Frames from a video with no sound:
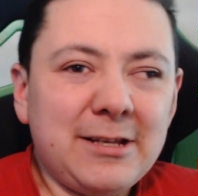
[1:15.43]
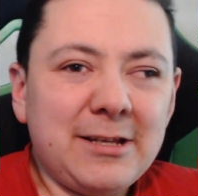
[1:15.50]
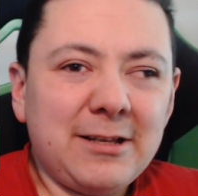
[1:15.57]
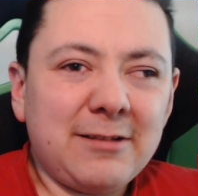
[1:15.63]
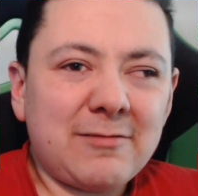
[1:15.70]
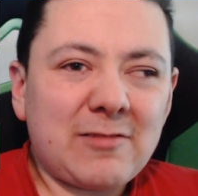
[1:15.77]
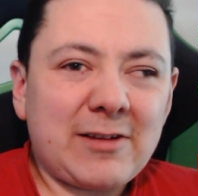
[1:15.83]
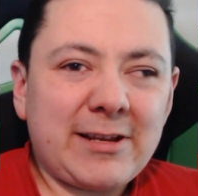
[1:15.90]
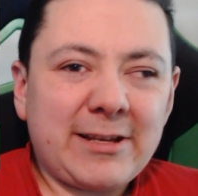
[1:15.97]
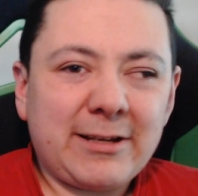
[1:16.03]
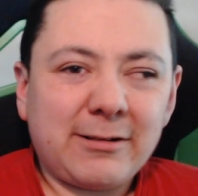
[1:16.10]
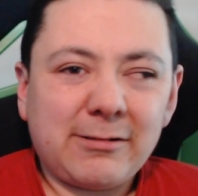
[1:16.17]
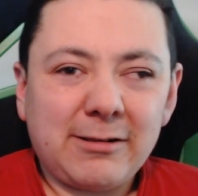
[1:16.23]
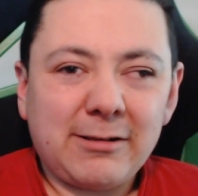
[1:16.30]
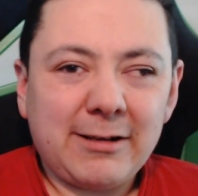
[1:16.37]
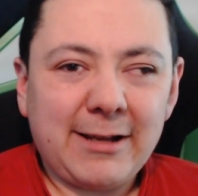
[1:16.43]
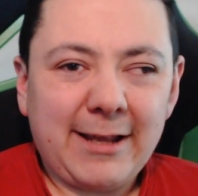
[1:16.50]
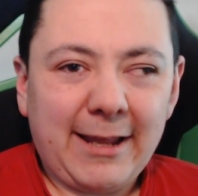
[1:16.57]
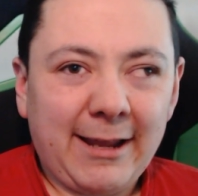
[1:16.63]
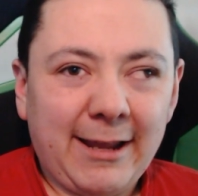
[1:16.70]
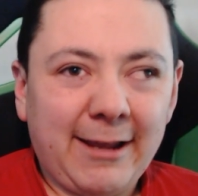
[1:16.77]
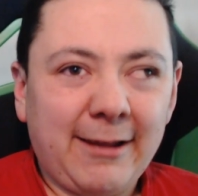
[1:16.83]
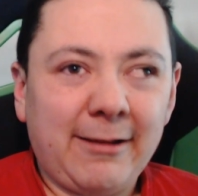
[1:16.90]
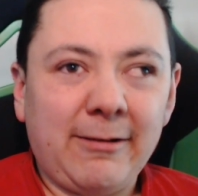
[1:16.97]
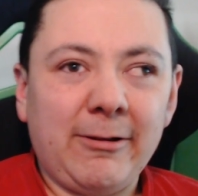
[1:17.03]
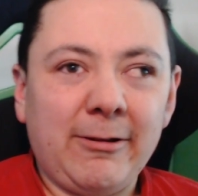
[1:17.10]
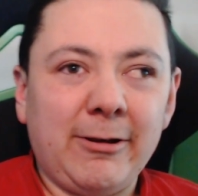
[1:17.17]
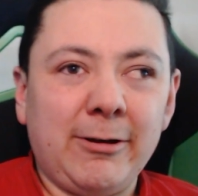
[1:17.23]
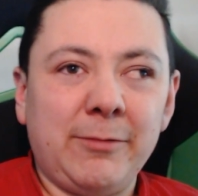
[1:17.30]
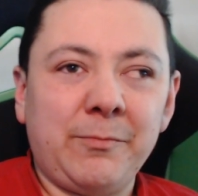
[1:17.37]
right here, and
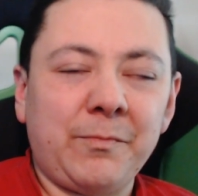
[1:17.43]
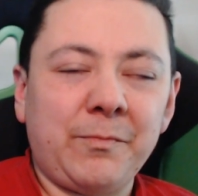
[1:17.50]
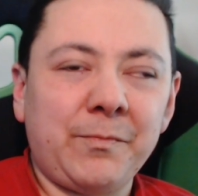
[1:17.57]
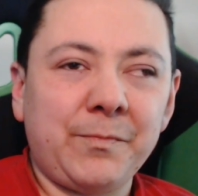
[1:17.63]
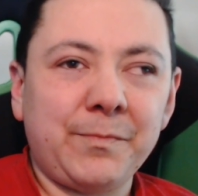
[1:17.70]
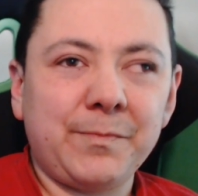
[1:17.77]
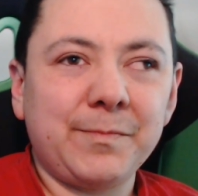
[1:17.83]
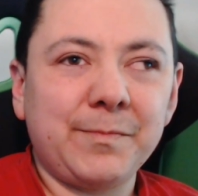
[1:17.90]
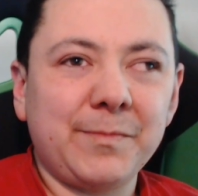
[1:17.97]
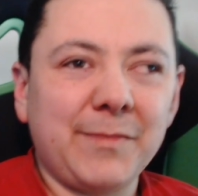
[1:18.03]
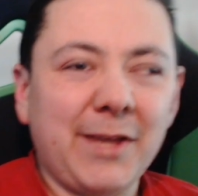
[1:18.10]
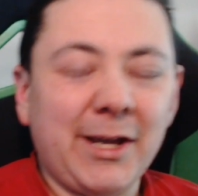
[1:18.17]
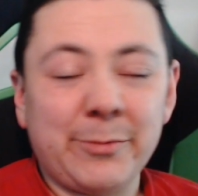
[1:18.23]
yeah,